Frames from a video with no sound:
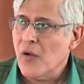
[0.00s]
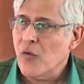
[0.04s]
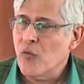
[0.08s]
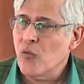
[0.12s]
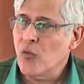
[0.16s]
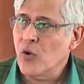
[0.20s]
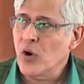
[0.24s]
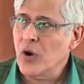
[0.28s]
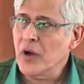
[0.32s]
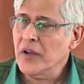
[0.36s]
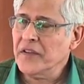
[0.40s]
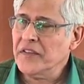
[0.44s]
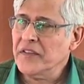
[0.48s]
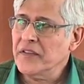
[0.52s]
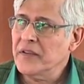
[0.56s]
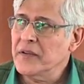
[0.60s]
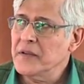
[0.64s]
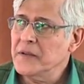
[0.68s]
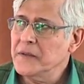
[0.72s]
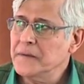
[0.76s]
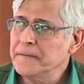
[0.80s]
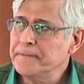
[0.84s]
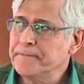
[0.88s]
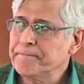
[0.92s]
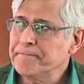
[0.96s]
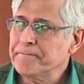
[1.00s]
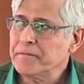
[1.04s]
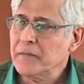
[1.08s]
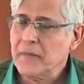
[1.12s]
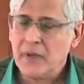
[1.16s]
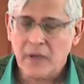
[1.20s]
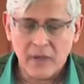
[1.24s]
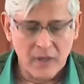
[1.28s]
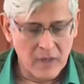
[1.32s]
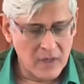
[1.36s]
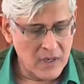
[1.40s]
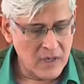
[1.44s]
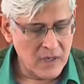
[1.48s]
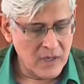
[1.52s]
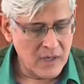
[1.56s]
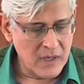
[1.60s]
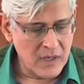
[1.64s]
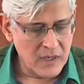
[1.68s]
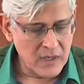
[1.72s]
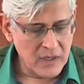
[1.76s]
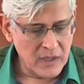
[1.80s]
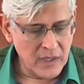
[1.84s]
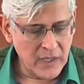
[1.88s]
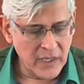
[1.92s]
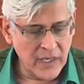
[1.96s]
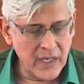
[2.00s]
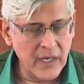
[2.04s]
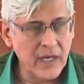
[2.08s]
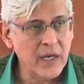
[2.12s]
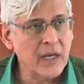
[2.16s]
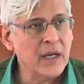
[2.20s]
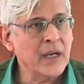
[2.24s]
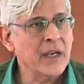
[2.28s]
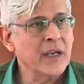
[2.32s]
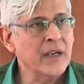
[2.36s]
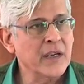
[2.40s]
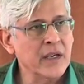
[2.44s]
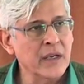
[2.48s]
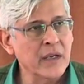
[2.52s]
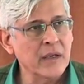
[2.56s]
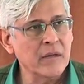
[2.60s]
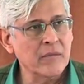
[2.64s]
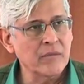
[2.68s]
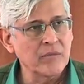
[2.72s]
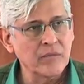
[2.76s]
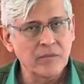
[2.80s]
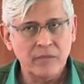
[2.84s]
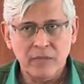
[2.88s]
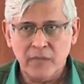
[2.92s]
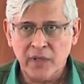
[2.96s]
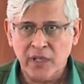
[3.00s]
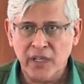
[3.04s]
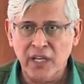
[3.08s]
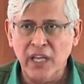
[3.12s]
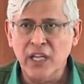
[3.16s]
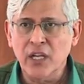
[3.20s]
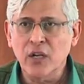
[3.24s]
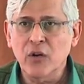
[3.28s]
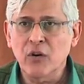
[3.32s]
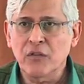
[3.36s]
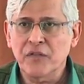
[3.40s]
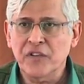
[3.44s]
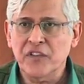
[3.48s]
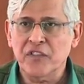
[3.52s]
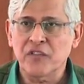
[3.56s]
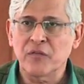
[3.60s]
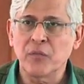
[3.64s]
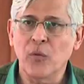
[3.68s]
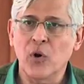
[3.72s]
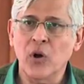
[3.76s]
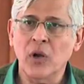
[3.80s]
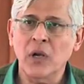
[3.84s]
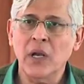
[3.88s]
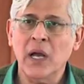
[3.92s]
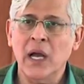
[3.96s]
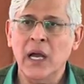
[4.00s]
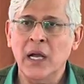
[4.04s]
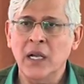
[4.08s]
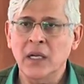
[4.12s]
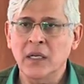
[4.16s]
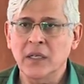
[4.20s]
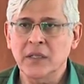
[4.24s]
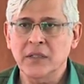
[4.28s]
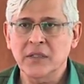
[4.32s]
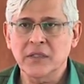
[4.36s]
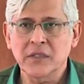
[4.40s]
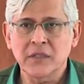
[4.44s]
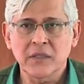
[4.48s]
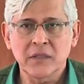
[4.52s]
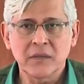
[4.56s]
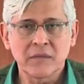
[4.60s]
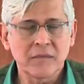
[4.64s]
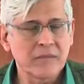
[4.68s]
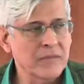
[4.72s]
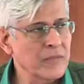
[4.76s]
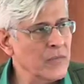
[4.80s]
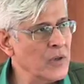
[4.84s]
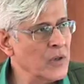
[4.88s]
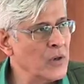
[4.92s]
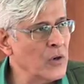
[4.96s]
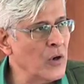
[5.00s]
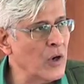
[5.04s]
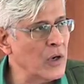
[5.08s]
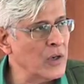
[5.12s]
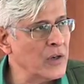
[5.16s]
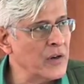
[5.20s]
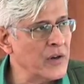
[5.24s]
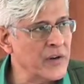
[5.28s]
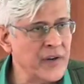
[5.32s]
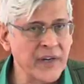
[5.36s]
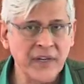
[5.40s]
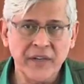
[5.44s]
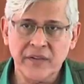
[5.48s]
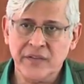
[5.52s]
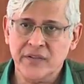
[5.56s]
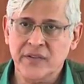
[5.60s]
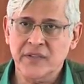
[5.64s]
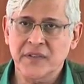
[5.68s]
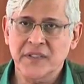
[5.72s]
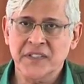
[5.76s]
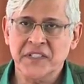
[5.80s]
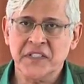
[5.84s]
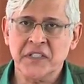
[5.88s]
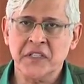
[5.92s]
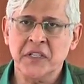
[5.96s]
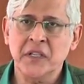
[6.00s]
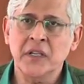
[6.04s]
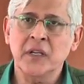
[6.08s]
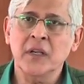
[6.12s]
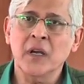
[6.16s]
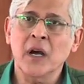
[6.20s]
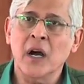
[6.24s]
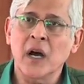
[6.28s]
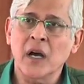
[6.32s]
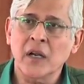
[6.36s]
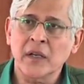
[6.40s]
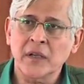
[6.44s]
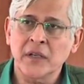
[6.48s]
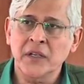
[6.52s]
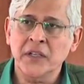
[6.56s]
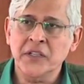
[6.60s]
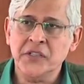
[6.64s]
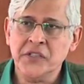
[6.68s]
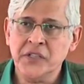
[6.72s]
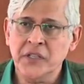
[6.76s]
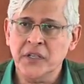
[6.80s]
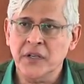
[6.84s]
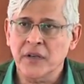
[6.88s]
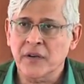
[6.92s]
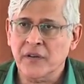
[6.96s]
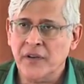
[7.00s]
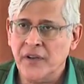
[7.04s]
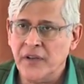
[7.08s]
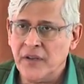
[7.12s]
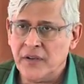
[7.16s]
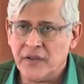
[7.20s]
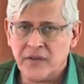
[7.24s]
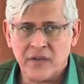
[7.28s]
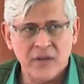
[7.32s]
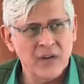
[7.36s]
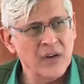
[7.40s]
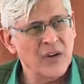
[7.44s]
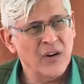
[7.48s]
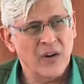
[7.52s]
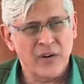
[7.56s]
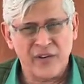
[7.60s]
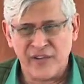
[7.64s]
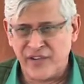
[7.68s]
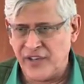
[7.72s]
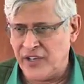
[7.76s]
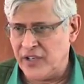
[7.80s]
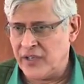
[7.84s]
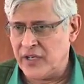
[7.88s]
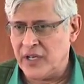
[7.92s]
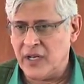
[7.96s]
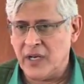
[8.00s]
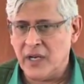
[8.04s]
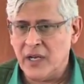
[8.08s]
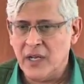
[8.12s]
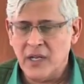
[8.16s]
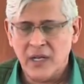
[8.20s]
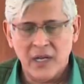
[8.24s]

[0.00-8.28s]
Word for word: was a king of a small island called Crete, C R E T, Crete or Crete.